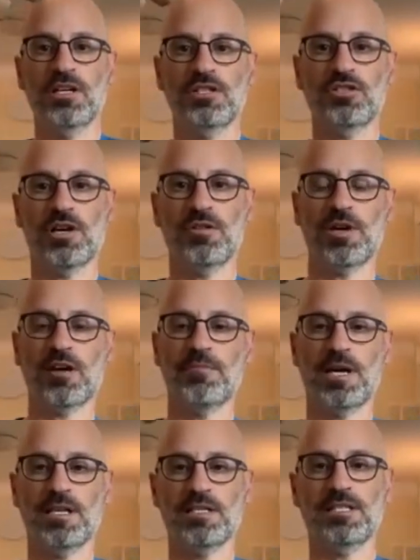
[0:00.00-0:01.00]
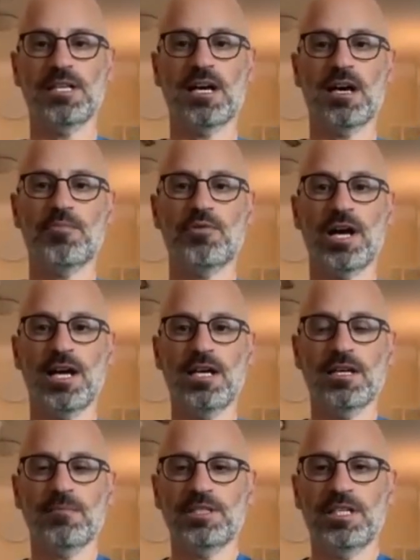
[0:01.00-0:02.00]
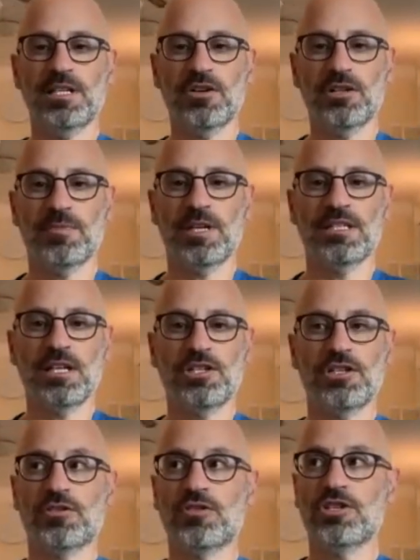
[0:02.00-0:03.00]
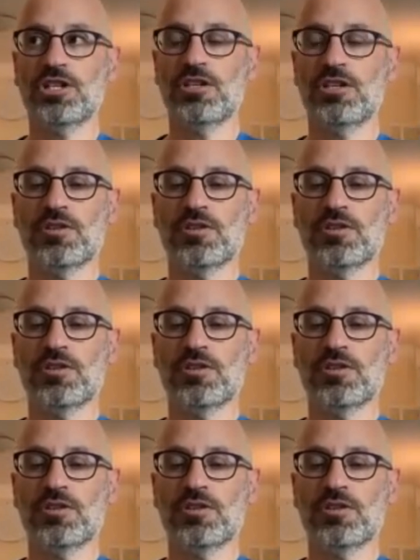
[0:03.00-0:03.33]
So I recommend sitting upright. I'm sitting on a meditation cushion.